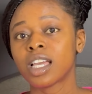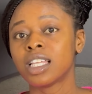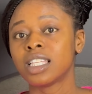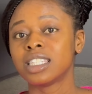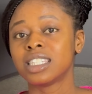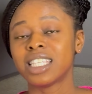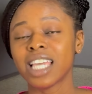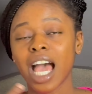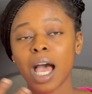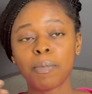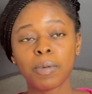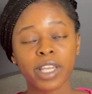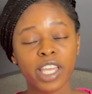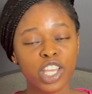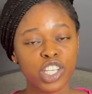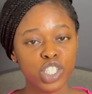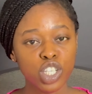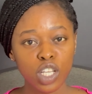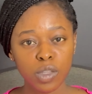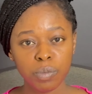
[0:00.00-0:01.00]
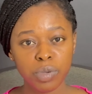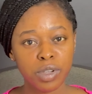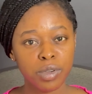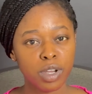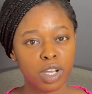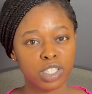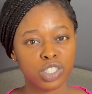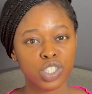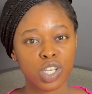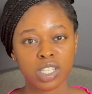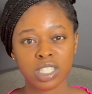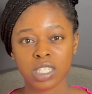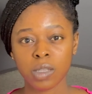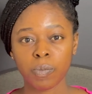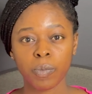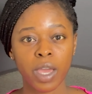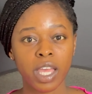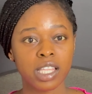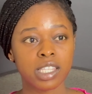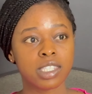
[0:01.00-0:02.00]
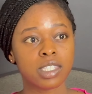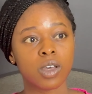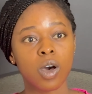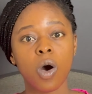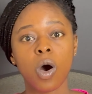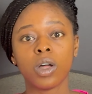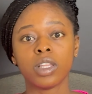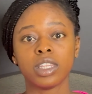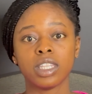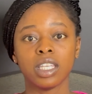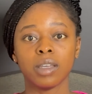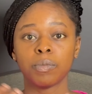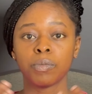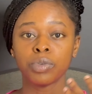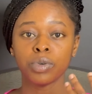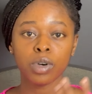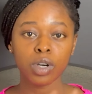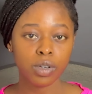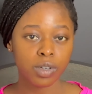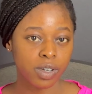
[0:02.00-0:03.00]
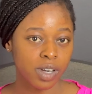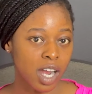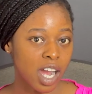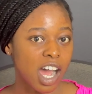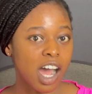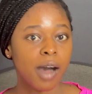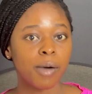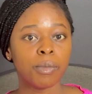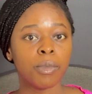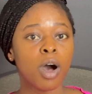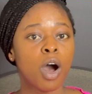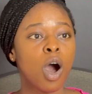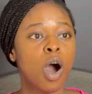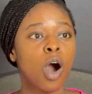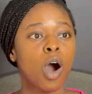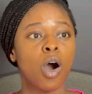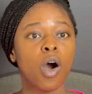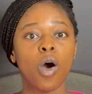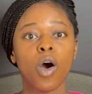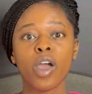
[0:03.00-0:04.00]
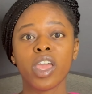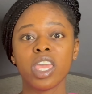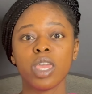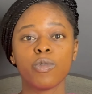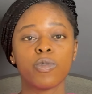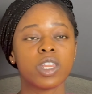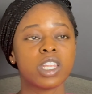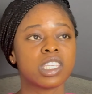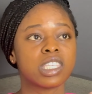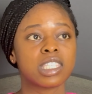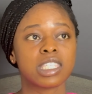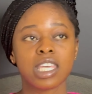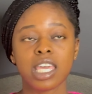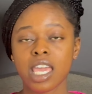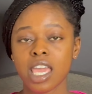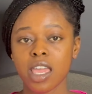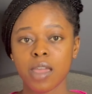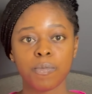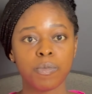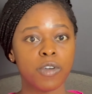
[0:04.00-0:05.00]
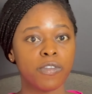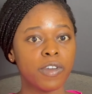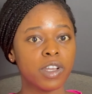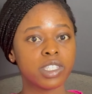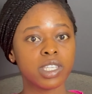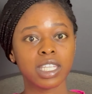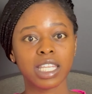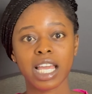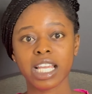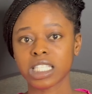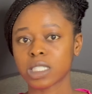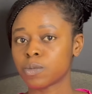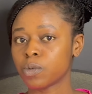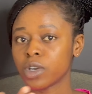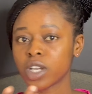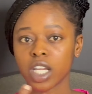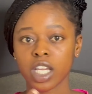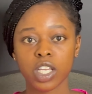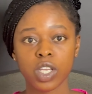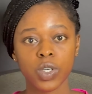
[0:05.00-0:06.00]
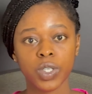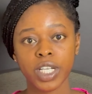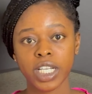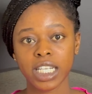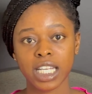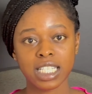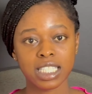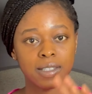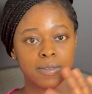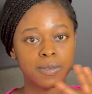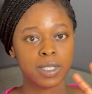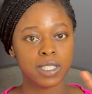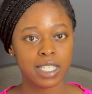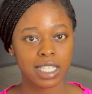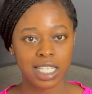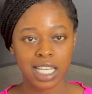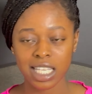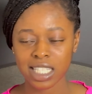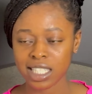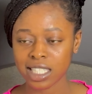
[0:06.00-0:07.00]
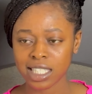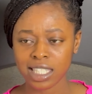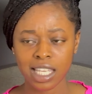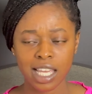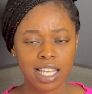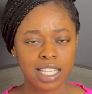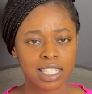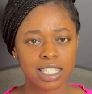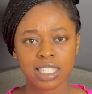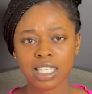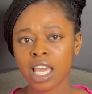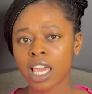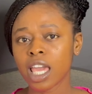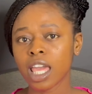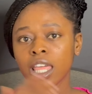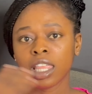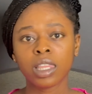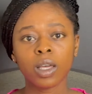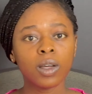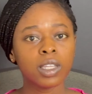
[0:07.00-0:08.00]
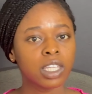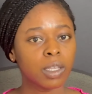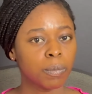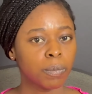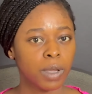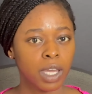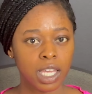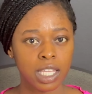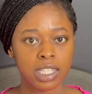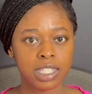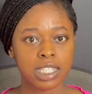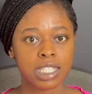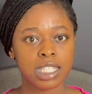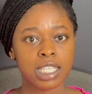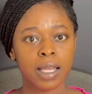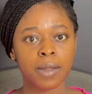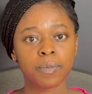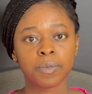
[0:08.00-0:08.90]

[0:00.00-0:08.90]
the application period just depends on the program or if it is a professor that is bringing you in as a research assistant. It all depends,